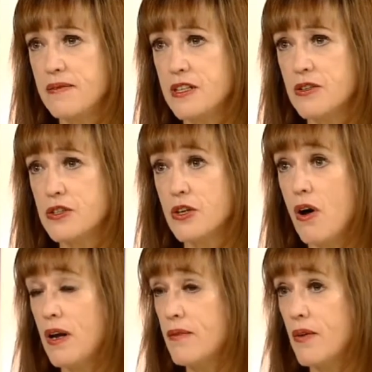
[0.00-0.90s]
officials
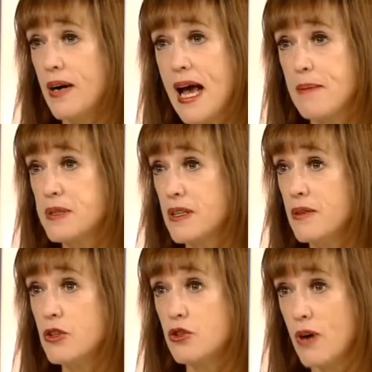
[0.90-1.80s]
calling for an
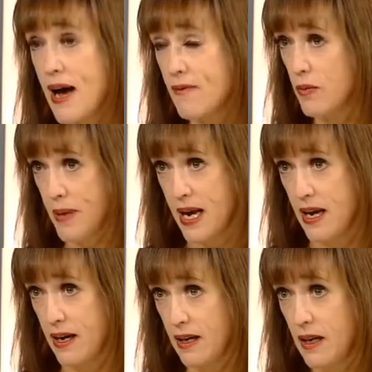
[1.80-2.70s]
absolute travel
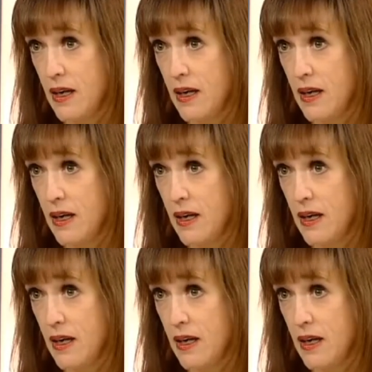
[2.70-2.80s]
ban